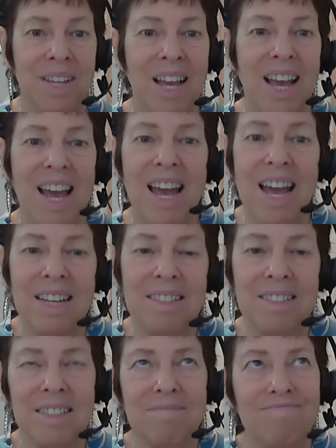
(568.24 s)
And,
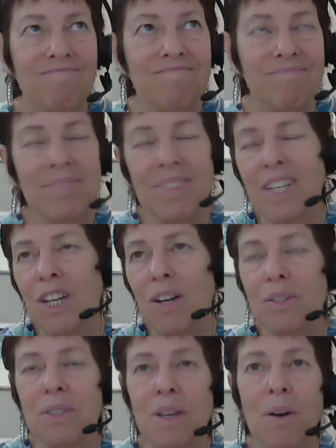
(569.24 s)

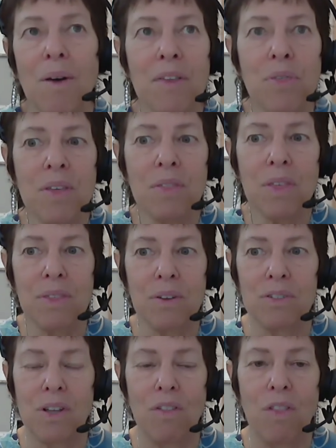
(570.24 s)
so I think that
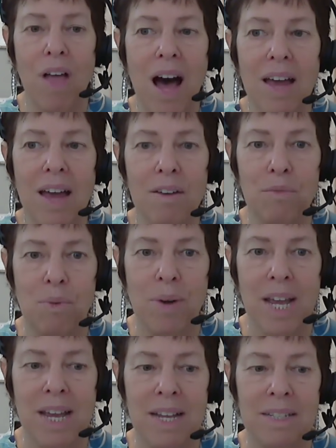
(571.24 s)
there's a lot of
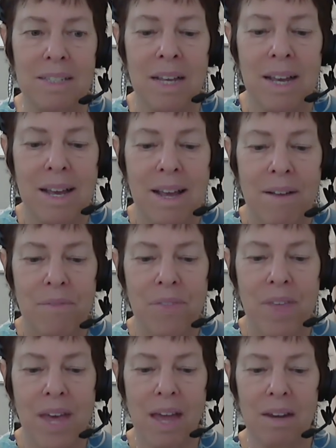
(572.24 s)
ways
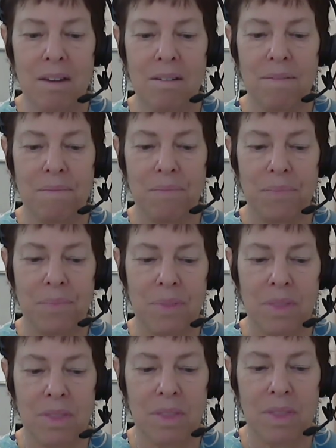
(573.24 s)
that
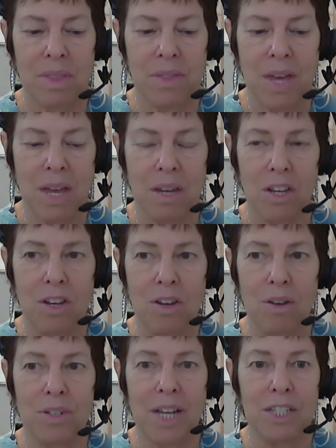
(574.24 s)

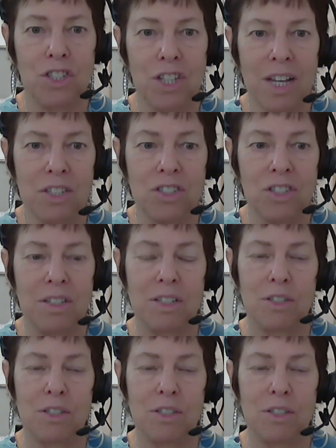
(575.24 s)
digestion
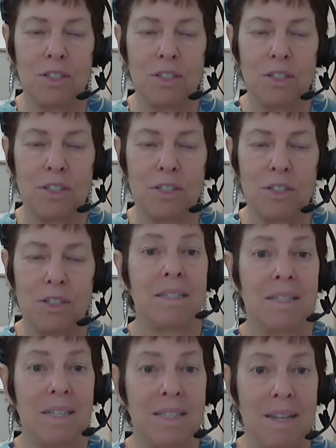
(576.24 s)
is related to
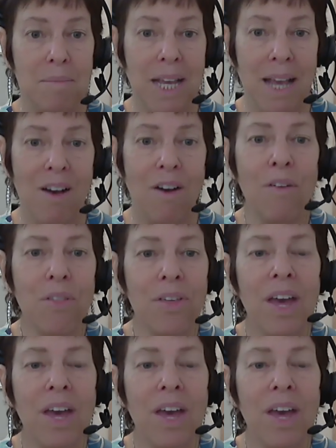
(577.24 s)
systemic health.